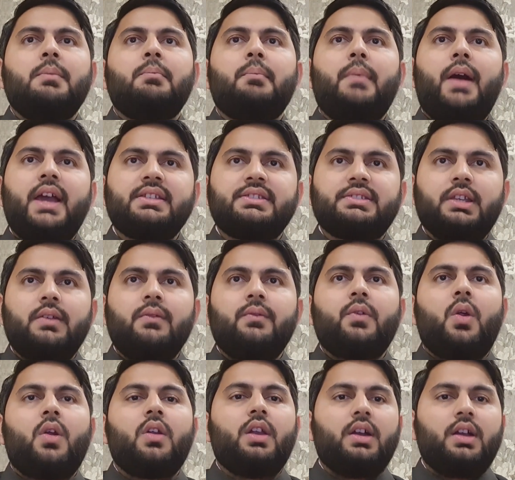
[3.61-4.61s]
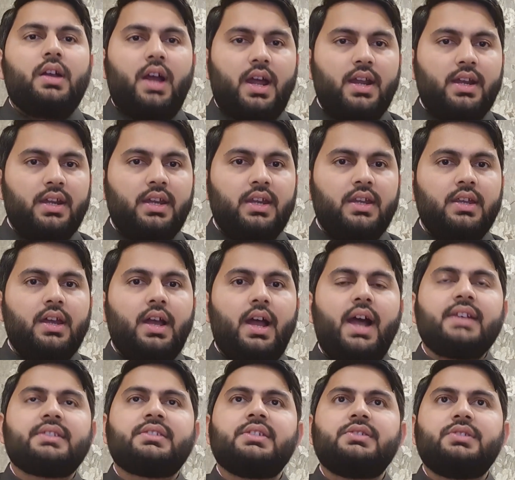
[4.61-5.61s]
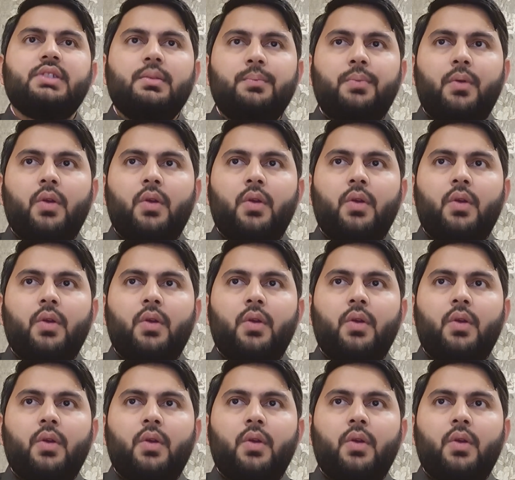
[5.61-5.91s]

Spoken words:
Myself RONAK GANDHI, Assistant